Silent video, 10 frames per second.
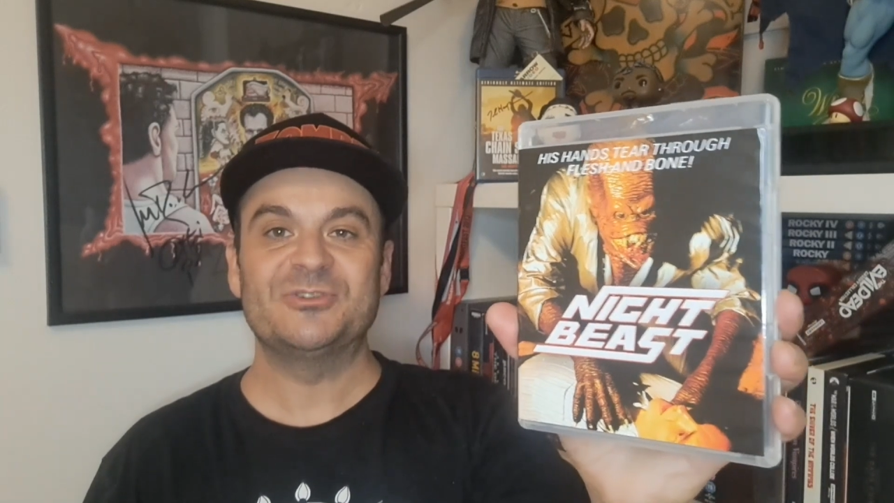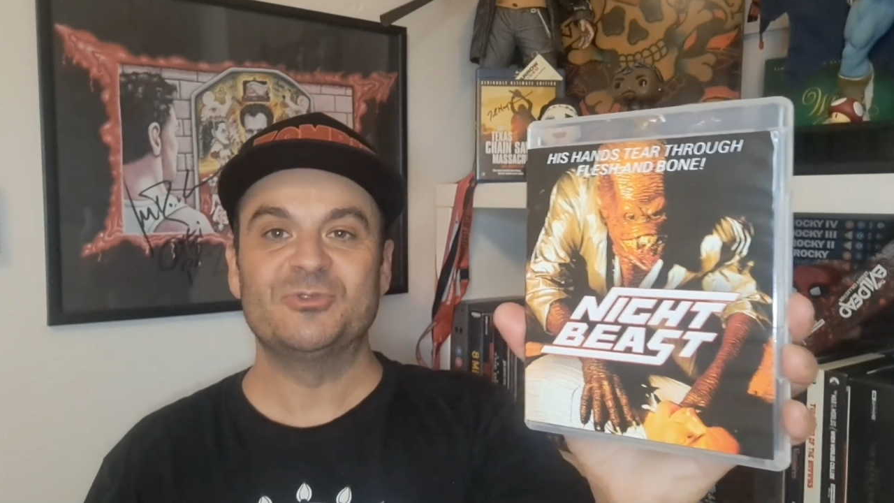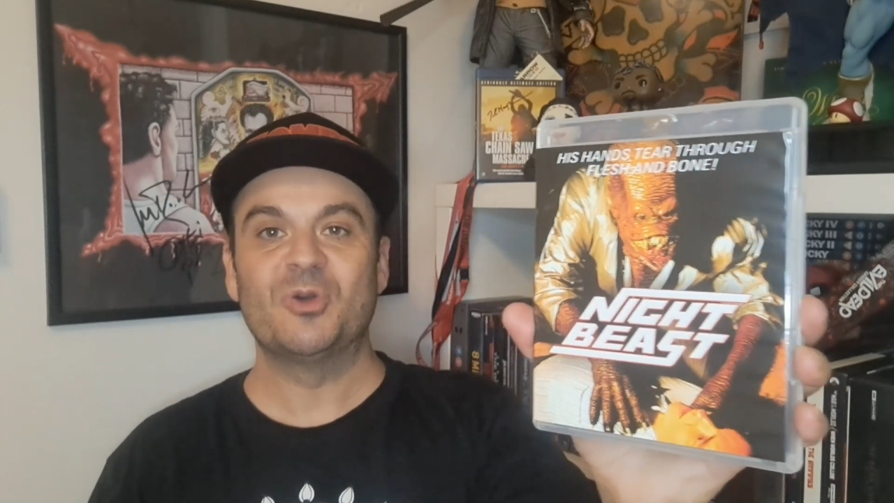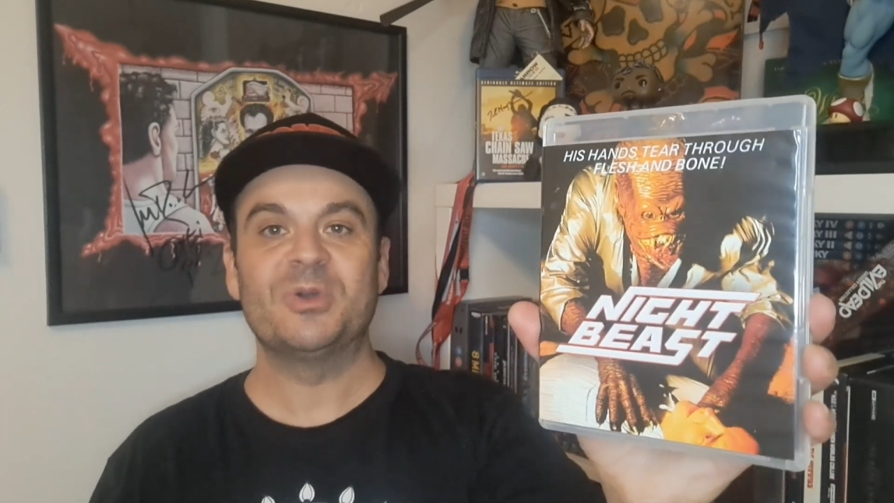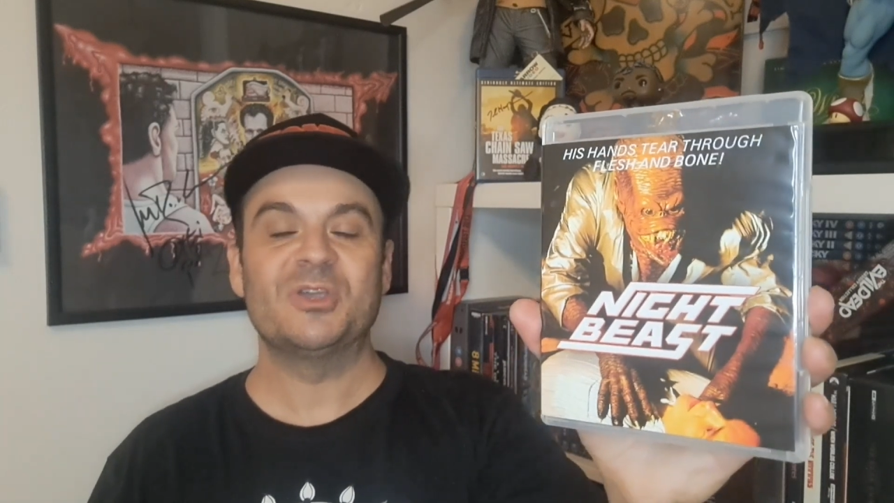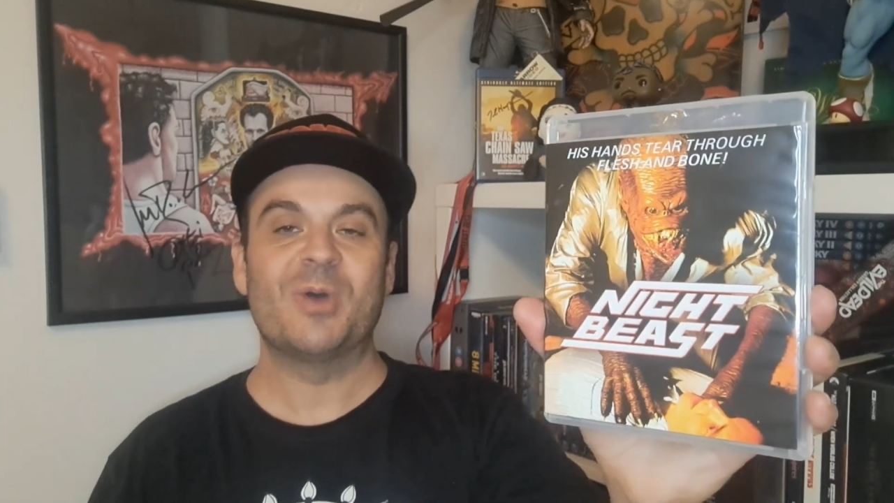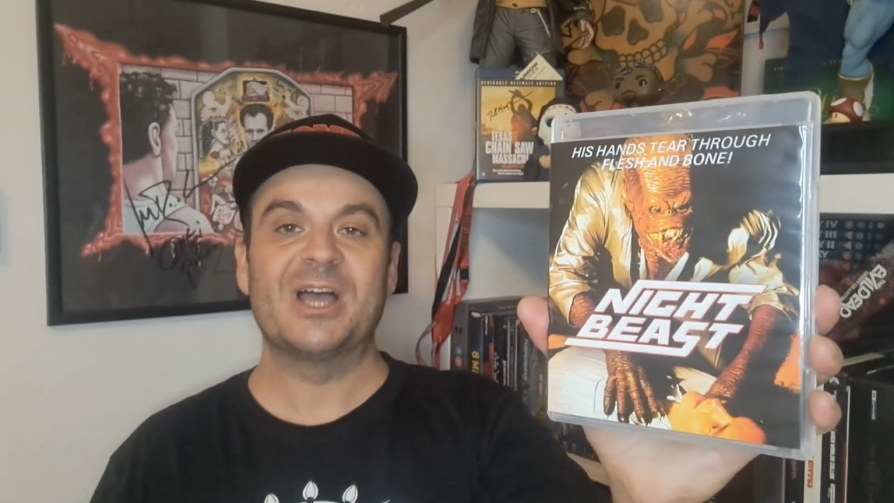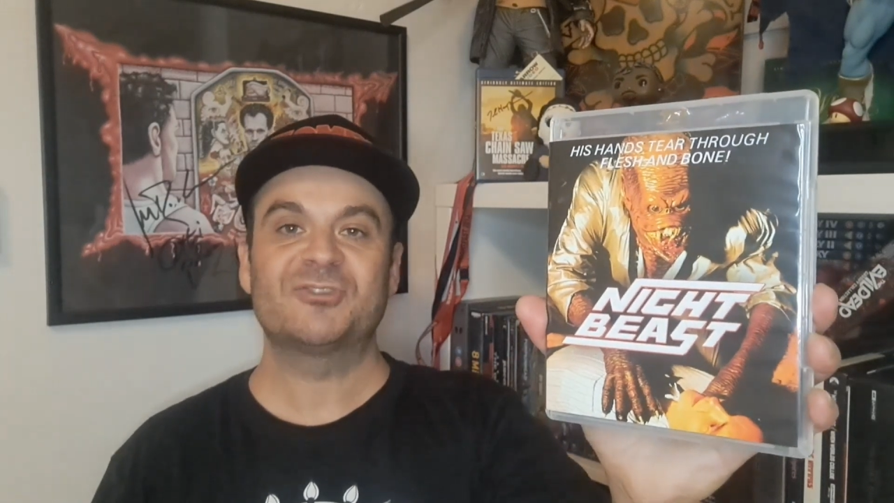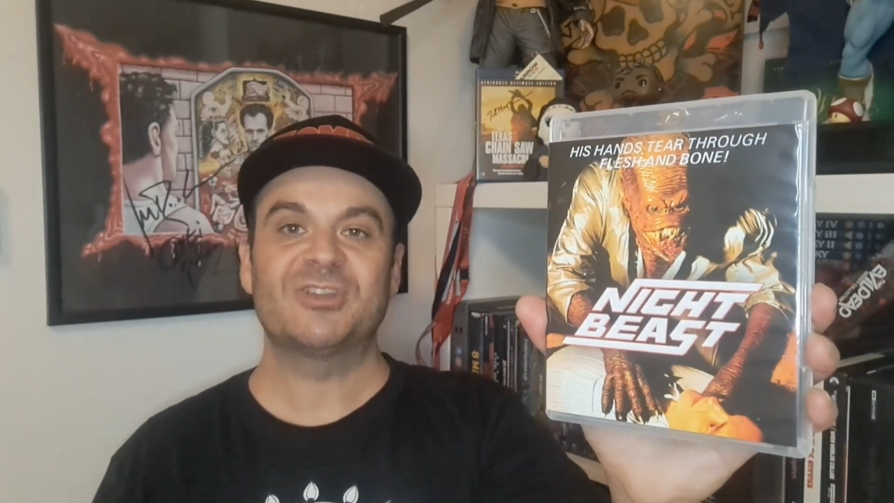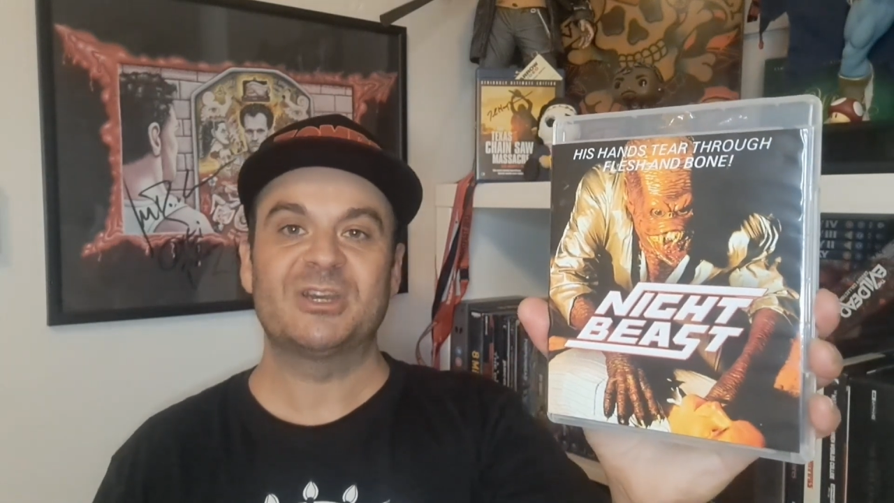you know where you
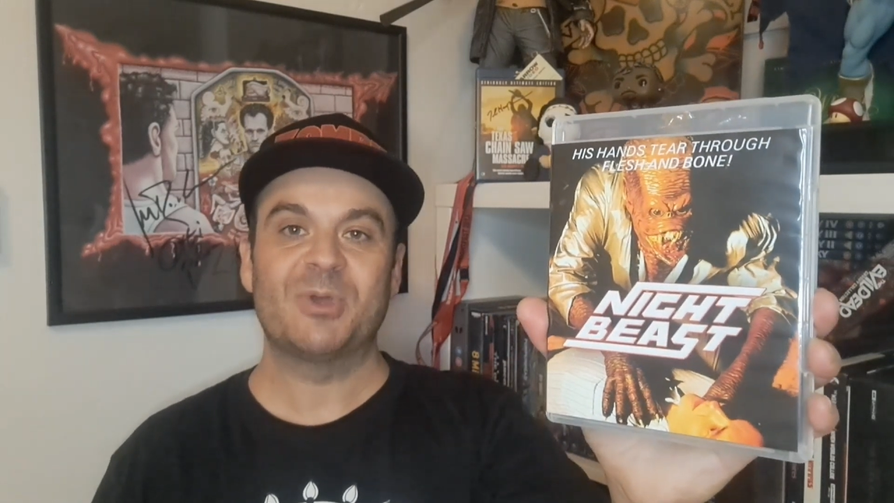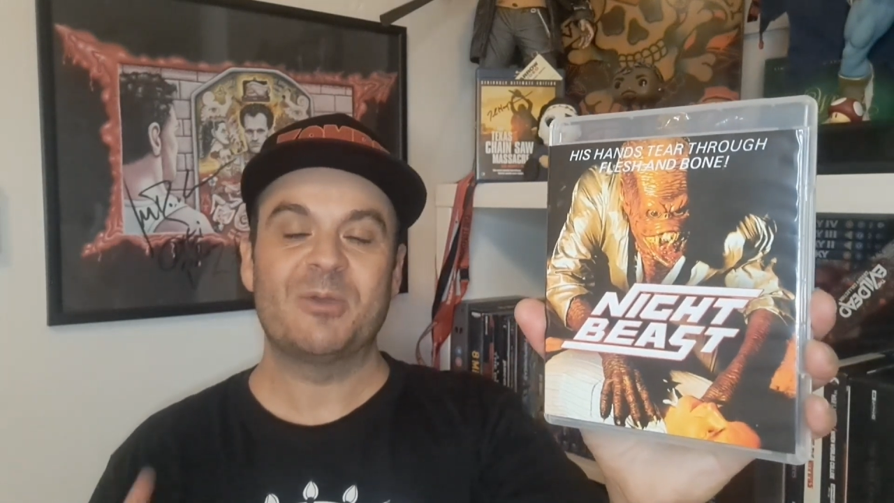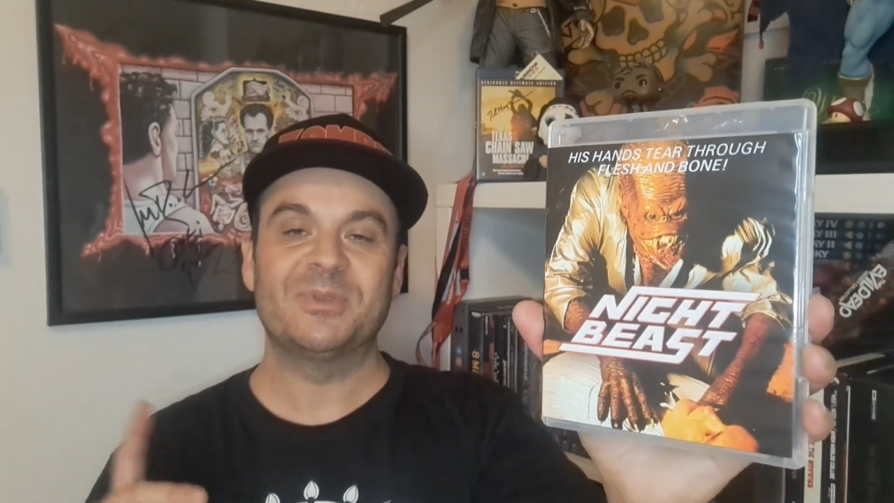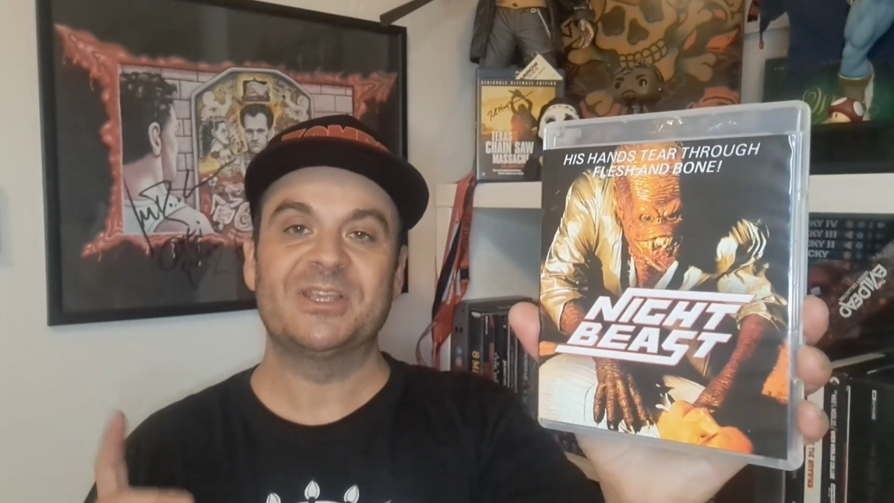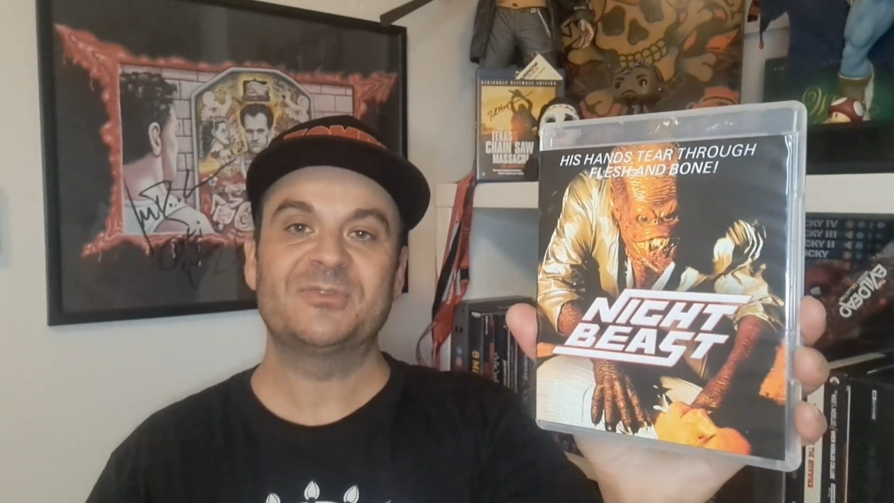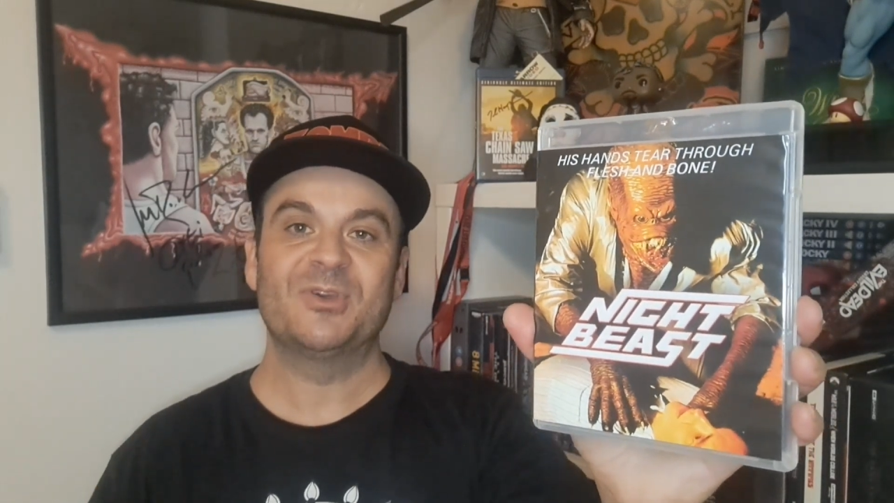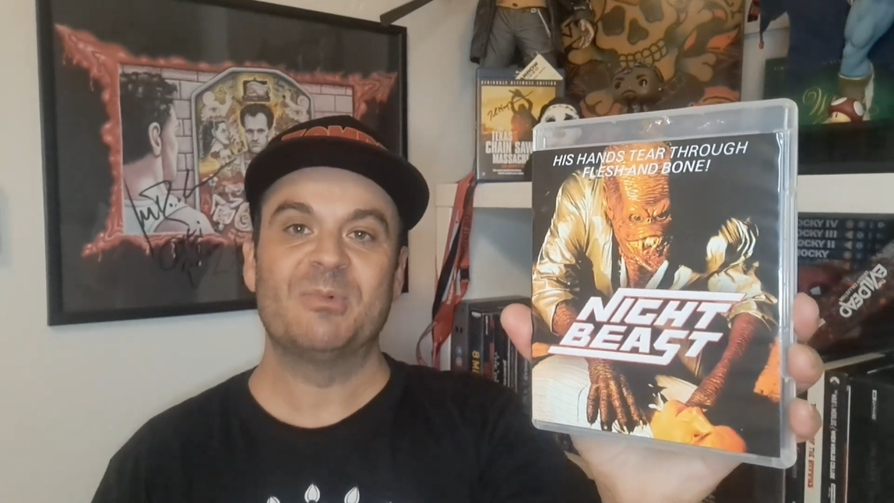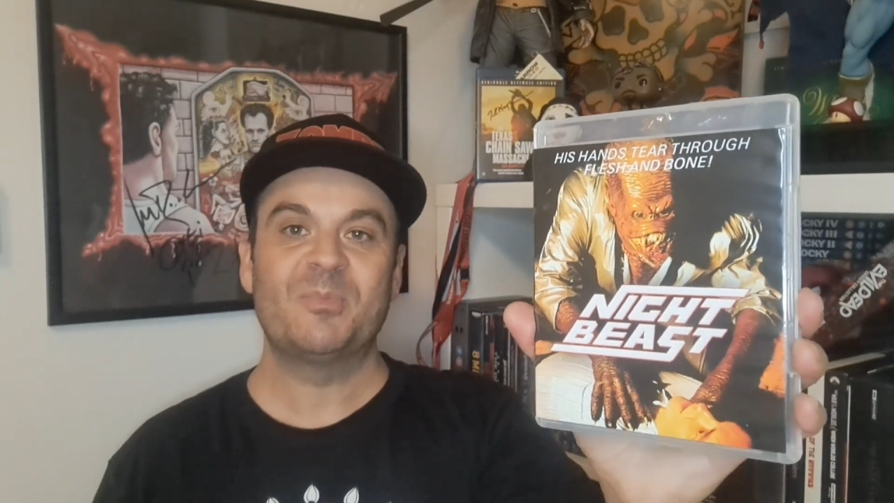are straight away with this film.